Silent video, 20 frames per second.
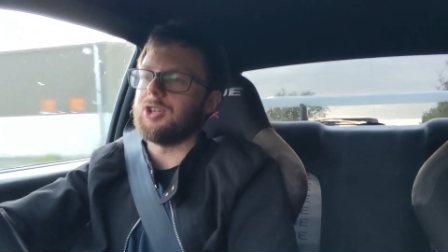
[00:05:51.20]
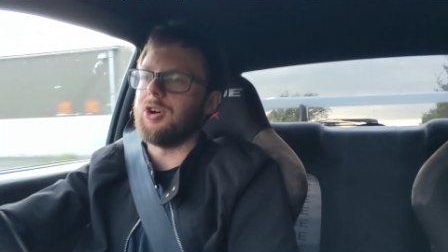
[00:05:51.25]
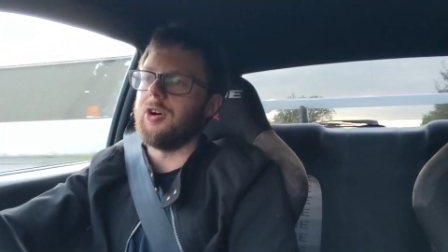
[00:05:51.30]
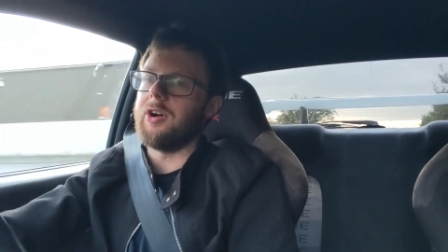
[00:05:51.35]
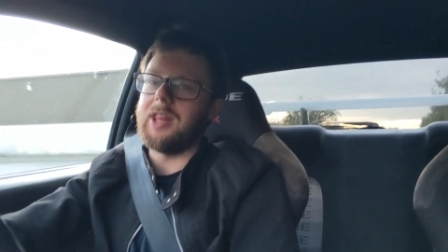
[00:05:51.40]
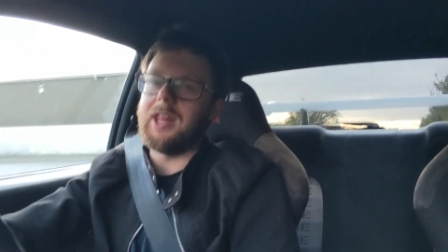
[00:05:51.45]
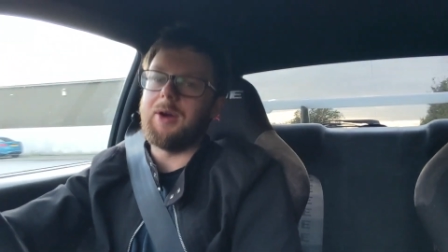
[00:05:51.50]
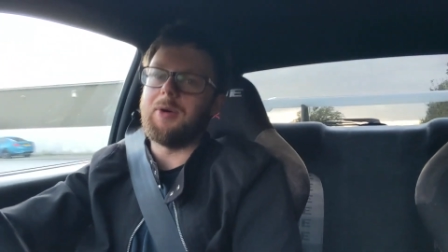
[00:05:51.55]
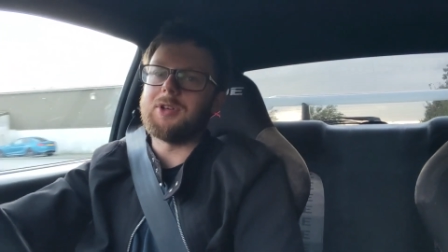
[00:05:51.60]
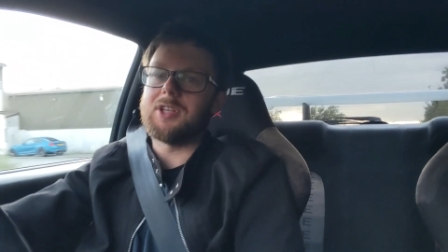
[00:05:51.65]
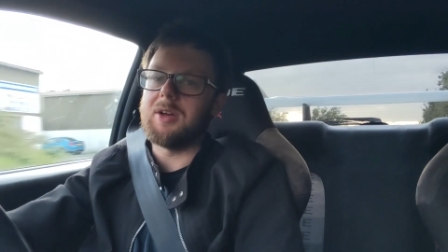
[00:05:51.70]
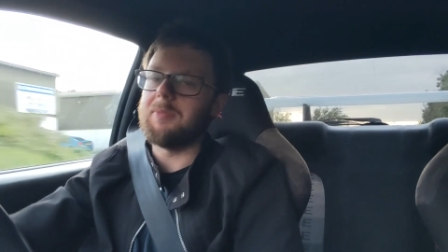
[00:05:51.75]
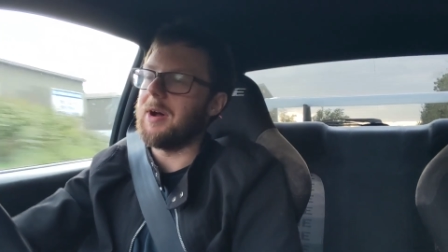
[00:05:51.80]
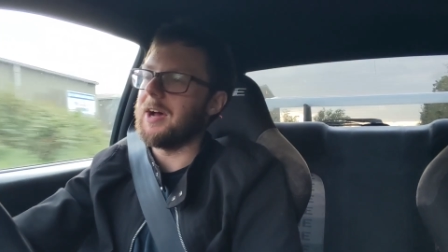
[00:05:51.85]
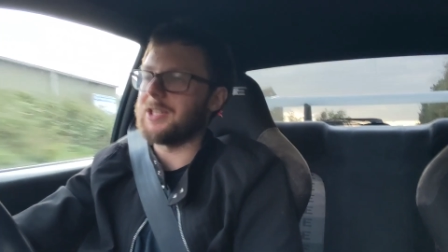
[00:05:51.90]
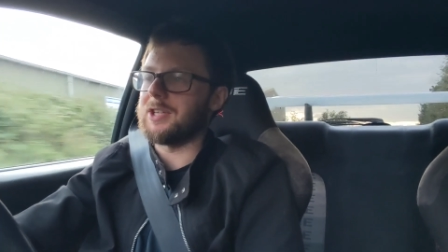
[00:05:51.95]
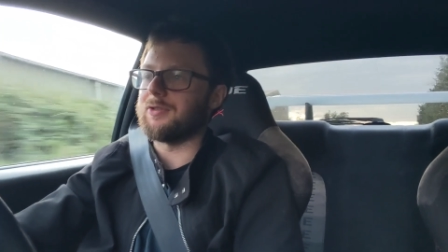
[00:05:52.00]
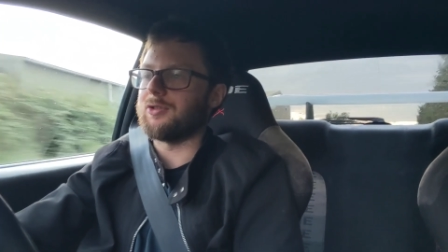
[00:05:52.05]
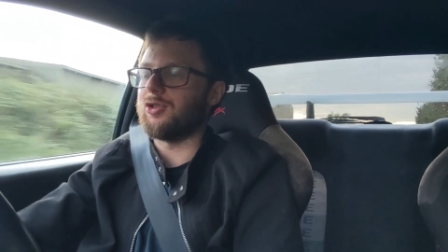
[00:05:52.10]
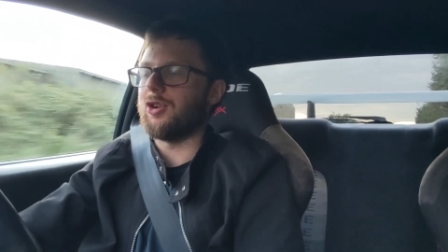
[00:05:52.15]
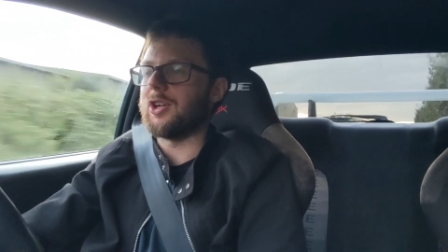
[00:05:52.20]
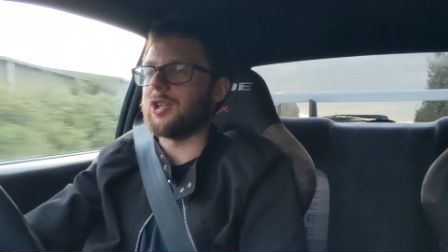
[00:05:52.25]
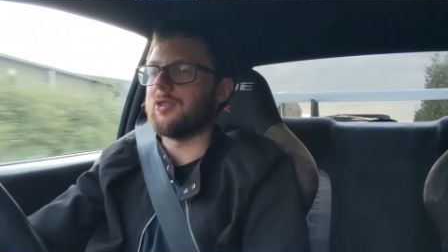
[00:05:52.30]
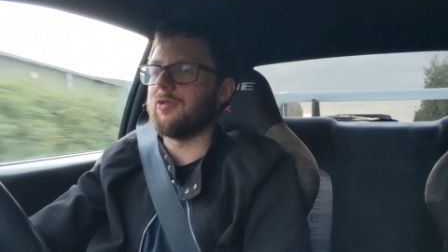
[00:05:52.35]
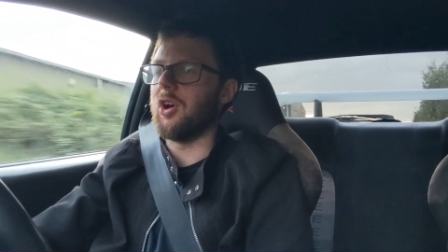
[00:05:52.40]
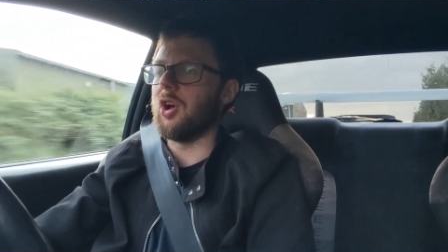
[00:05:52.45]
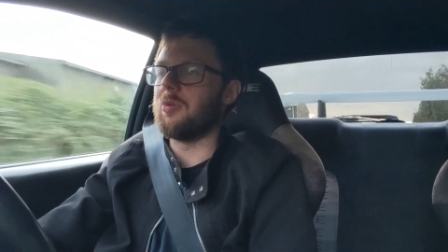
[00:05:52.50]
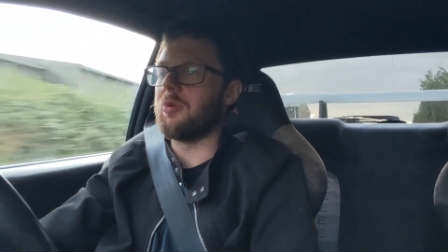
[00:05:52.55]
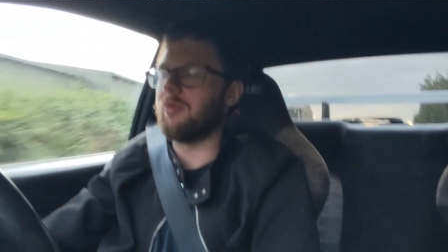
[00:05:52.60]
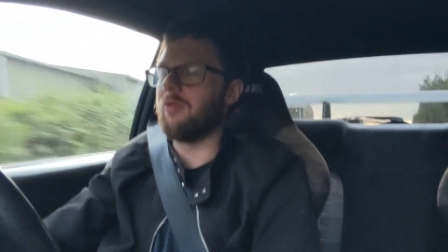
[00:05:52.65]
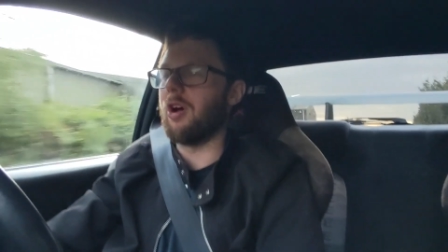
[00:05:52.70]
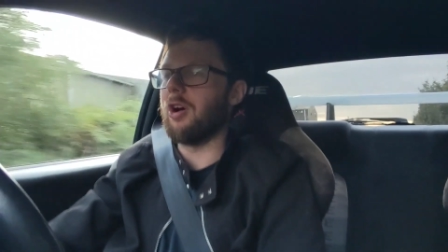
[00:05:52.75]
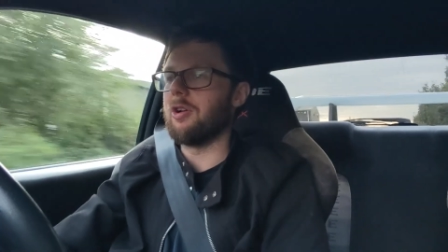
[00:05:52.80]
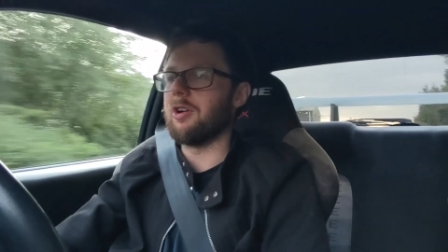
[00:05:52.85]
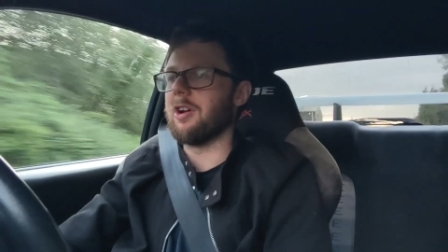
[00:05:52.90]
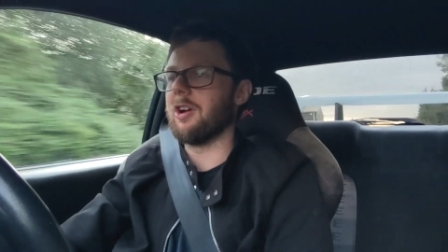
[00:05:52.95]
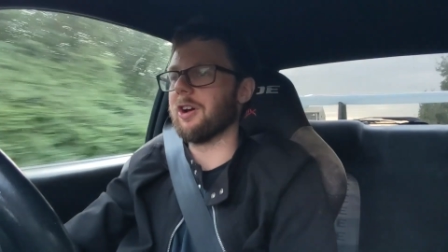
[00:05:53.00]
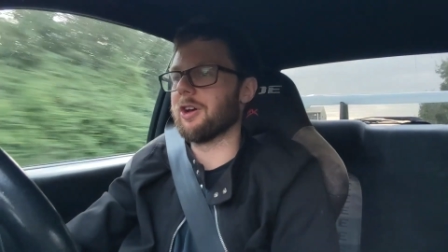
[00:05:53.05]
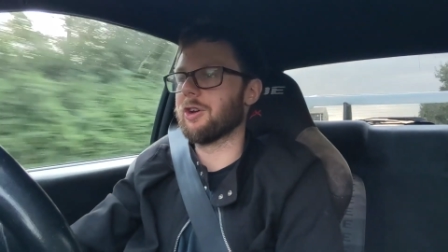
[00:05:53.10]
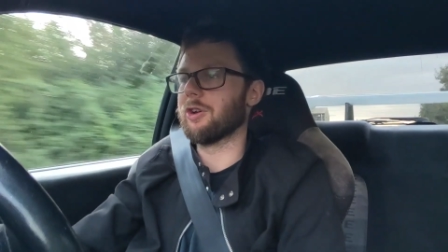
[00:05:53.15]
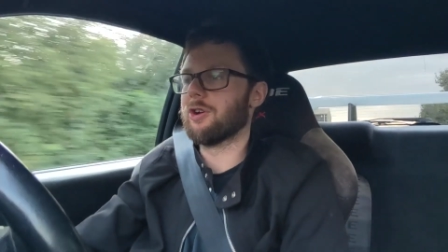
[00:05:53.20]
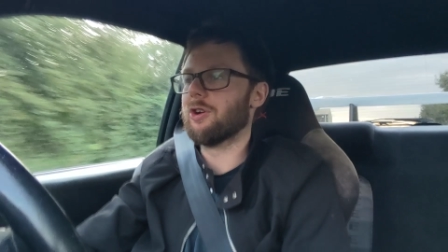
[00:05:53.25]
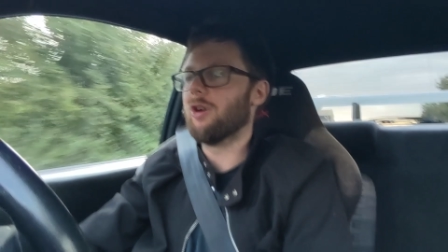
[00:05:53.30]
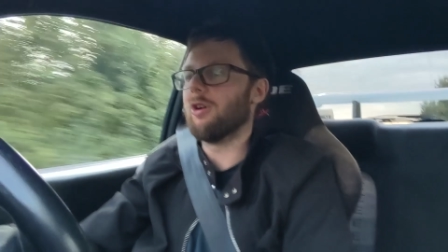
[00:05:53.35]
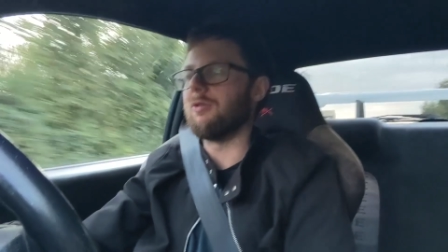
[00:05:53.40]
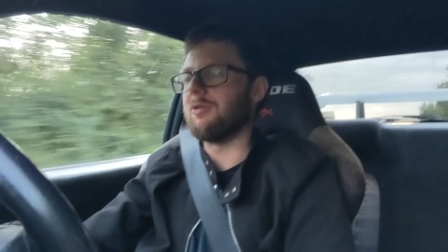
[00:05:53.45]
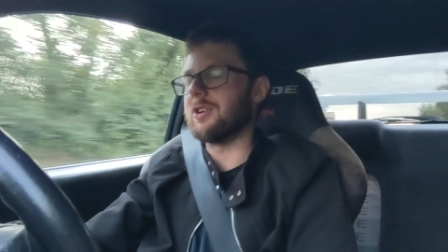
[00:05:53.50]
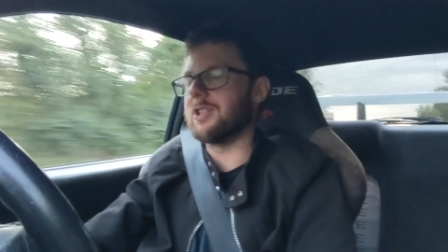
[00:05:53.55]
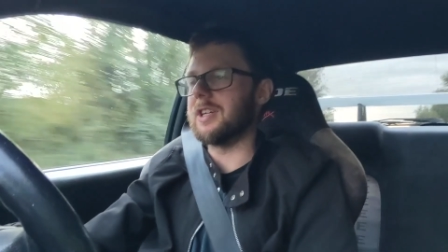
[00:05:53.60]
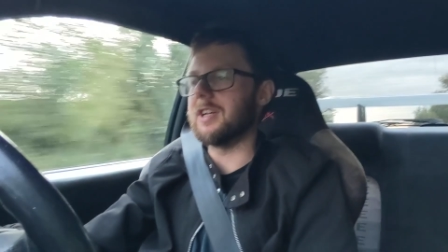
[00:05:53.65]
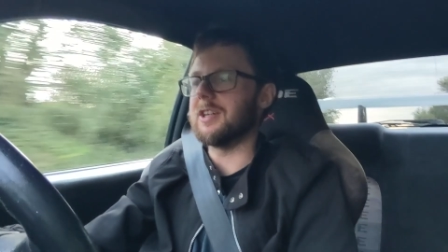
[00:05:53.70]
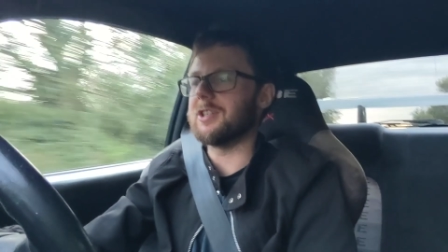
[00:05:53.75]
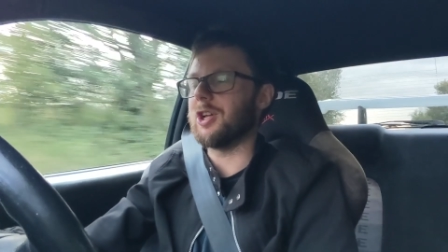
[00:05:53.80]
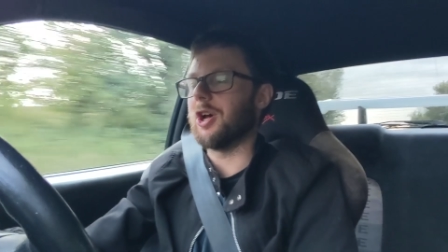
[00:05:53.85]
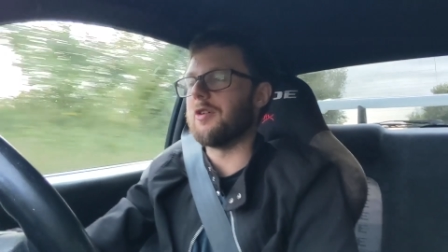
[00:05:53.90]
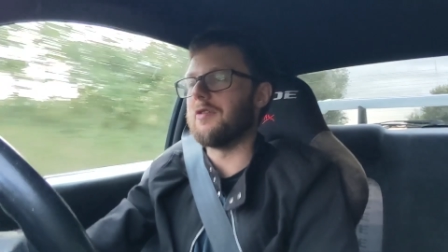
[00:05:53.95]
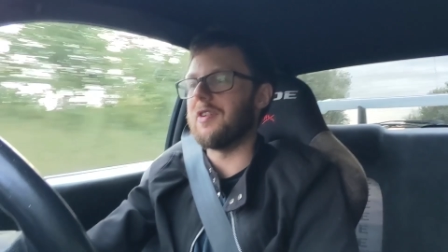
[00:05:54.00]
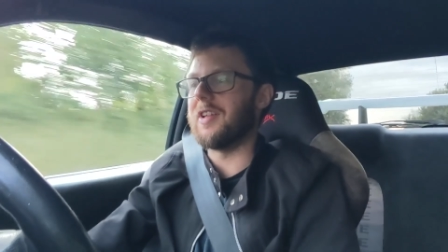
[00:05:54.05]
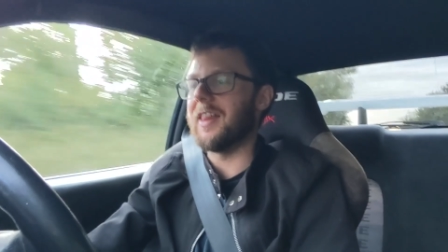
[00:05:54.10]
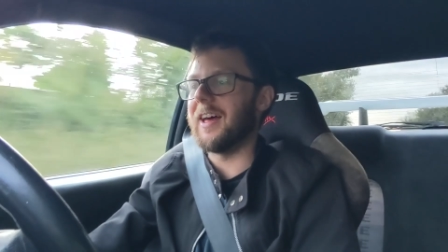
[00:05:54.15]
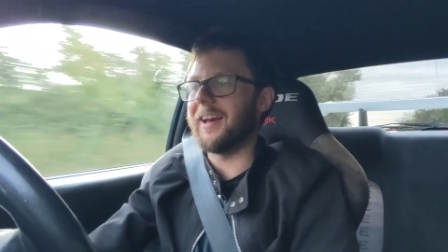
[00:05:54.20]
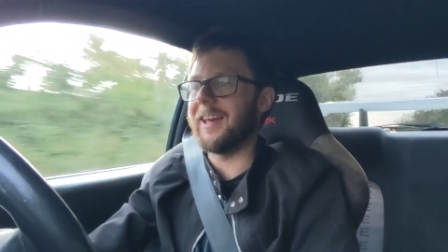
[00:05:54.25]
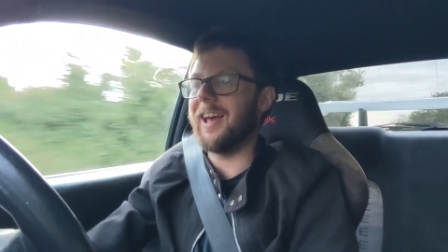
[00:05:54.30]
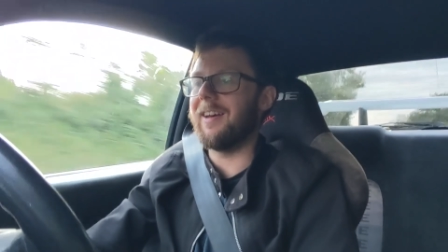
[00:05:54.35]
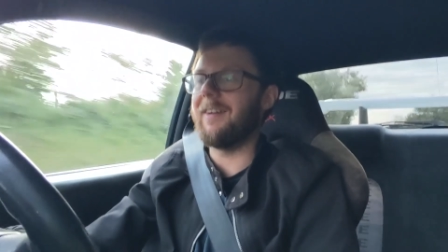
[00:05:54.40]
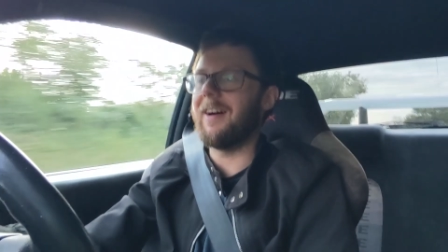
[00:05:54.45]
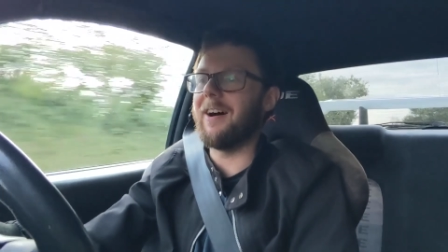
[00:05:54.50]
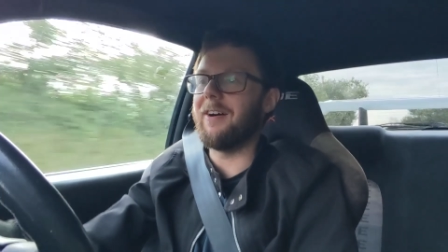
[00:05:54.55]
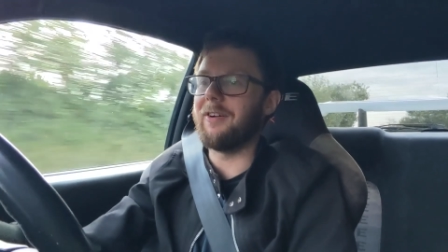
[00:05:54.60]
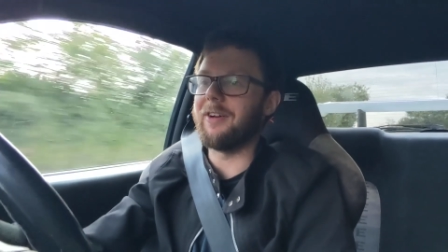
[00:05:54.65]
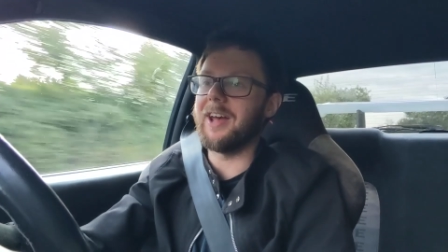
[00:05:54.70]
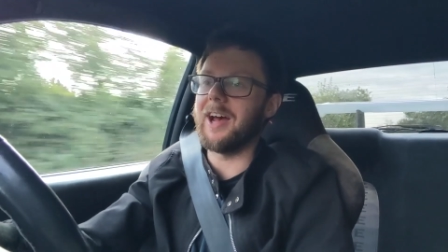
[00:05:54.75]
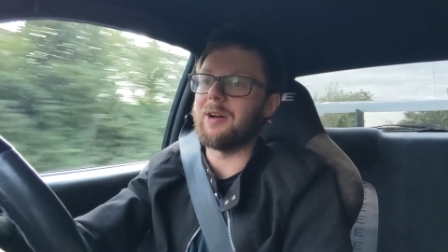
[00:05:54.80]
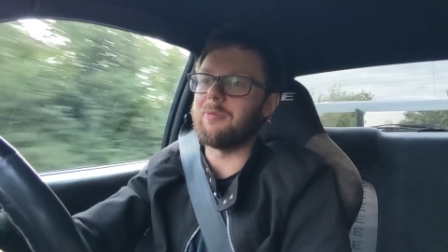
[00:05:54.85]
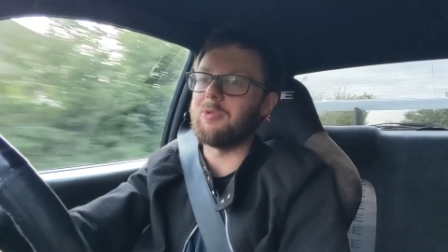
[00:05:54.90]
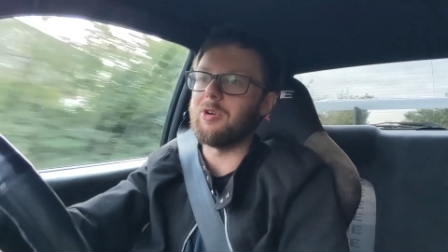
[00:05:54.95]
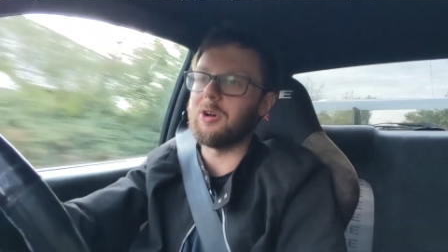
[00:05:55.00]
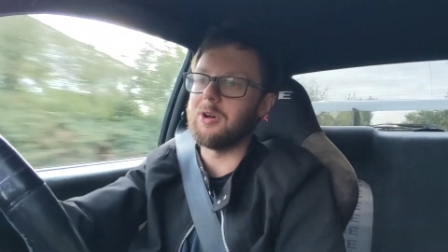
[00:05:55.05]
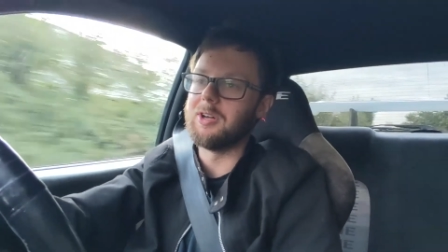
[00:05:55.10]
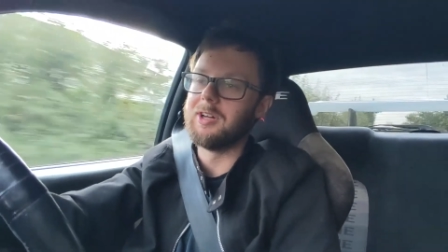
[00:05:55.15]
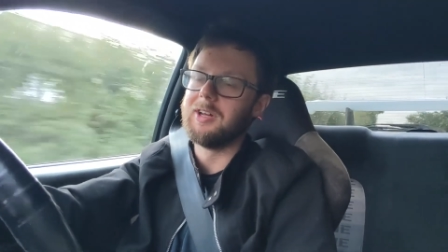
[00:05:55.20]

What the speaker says: There was a massive stretch of open road and I could not resist. Hopefully that came out on camera.